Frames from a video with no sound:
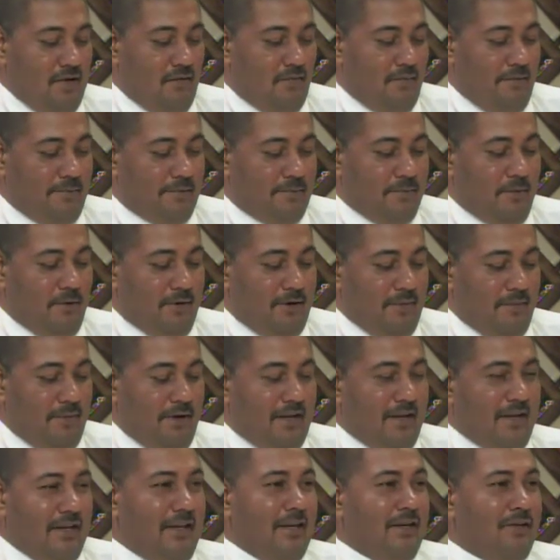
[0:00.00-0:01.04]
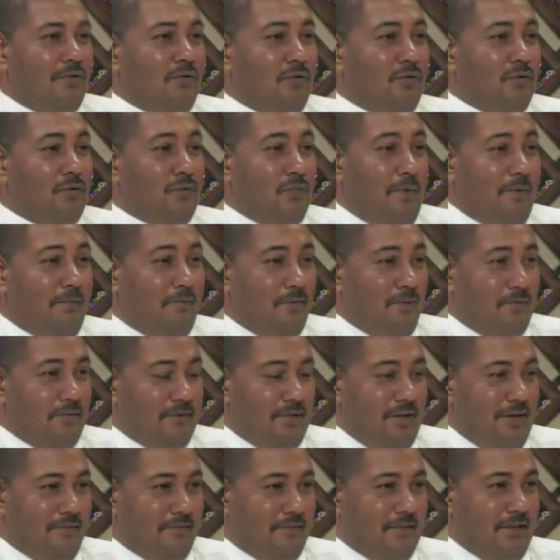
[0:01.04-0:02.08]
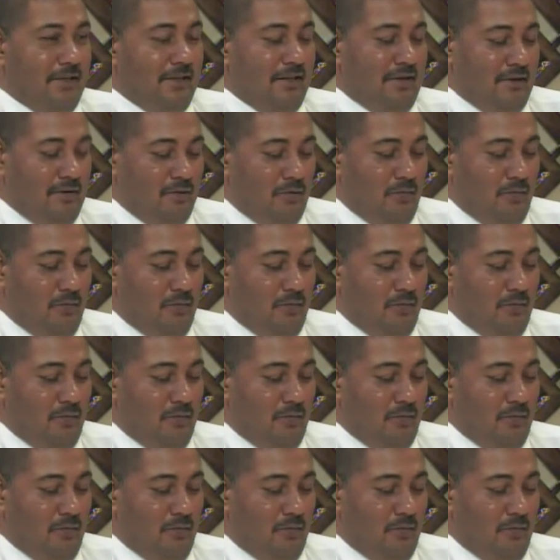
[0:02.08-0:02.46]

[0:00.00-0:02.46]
We've spoken about the issues with food safety.